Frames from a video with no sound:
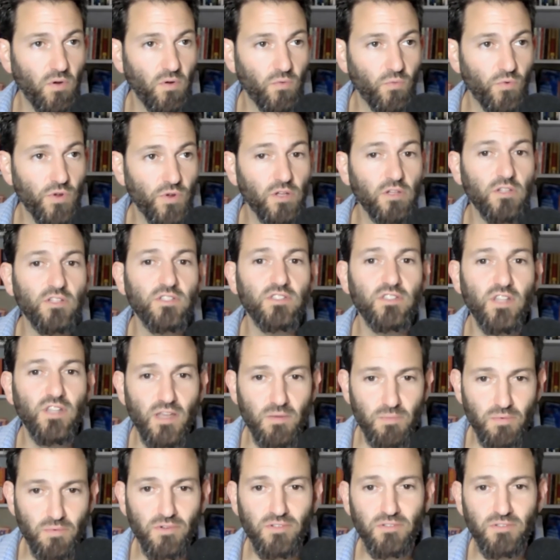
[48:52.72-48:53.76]
real
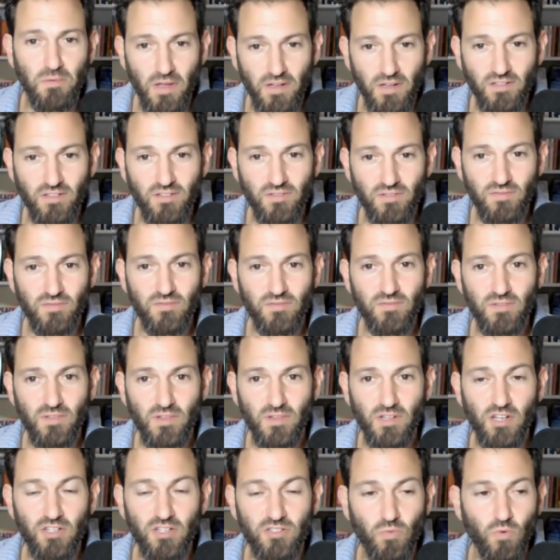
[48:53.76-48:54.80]
estate perspective,
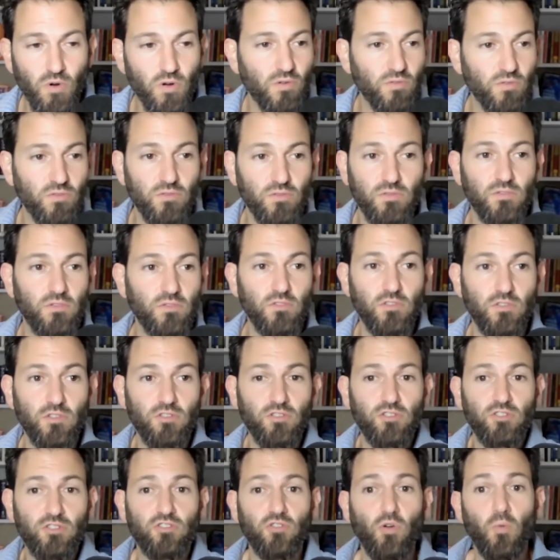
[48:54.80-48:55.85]
because there's
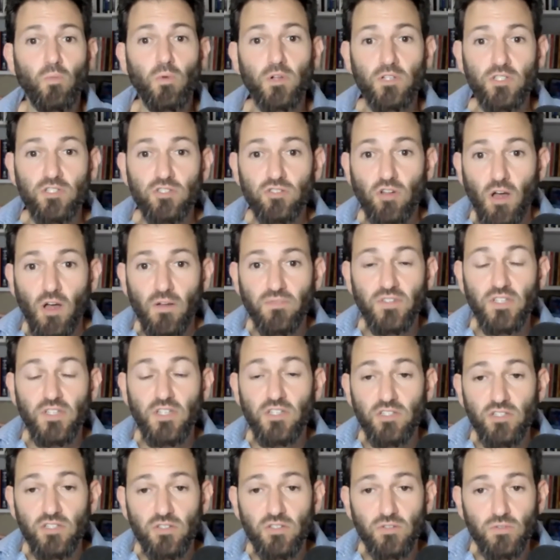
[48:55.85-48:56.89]
so much soft
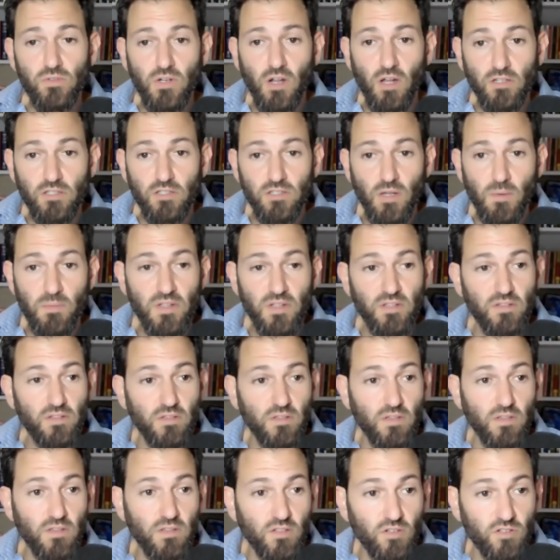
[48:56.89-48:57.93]
tissue in us. I mean,
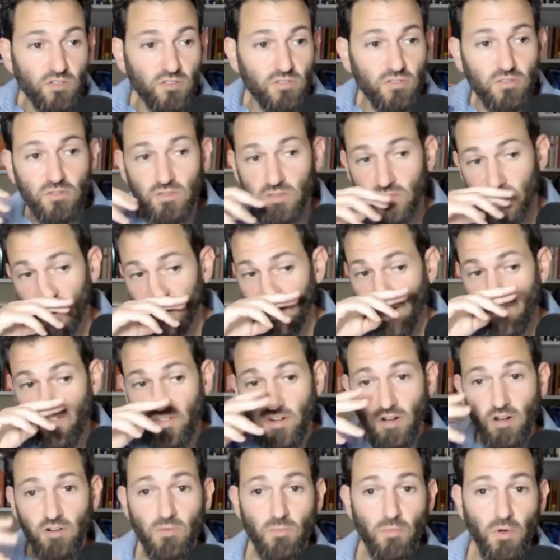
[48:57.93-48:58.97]
there's
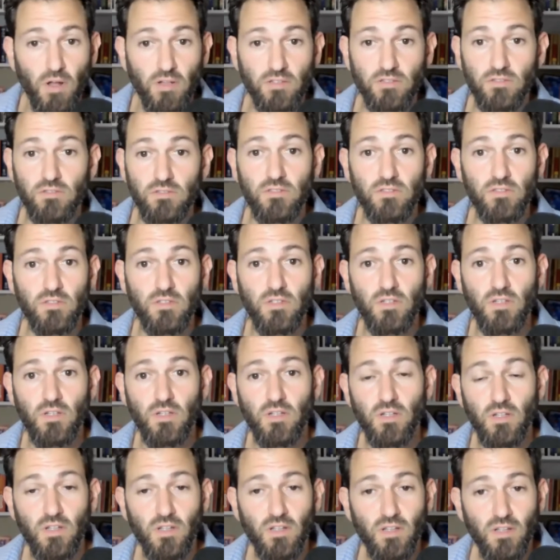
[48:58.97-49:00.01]
700 muscles,
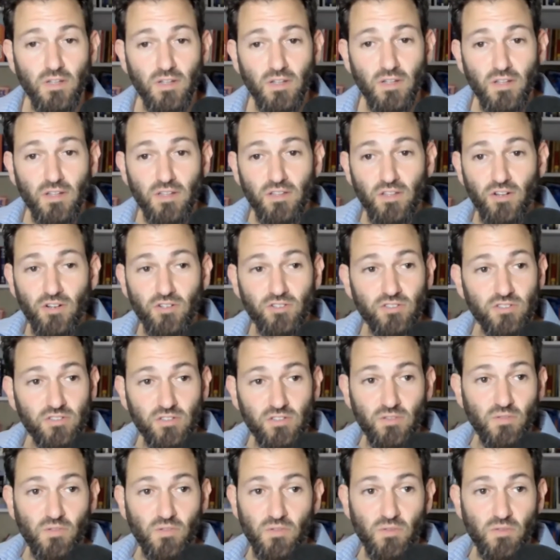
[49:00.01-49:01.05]
there's
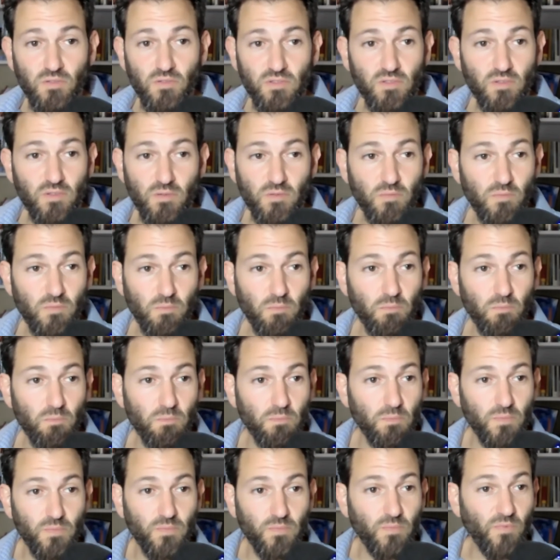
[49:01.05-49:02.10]

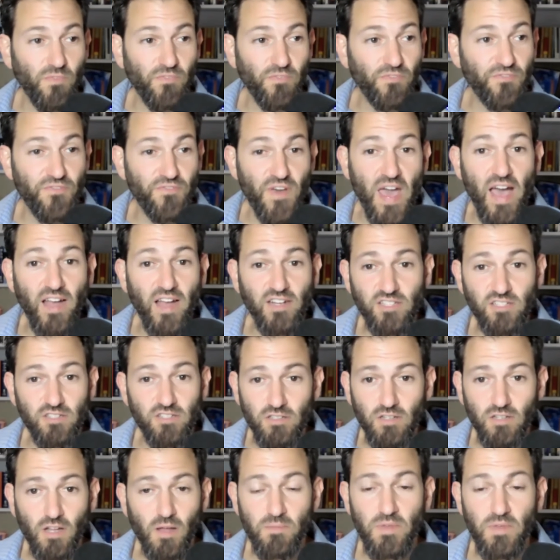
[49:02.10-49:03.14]

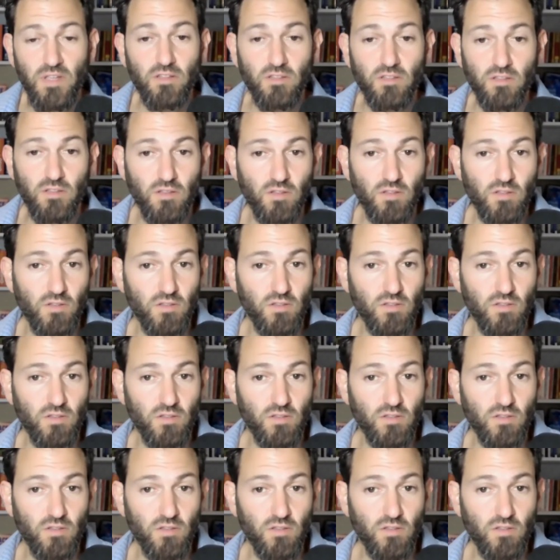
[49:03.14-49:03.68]
fascia. I mean,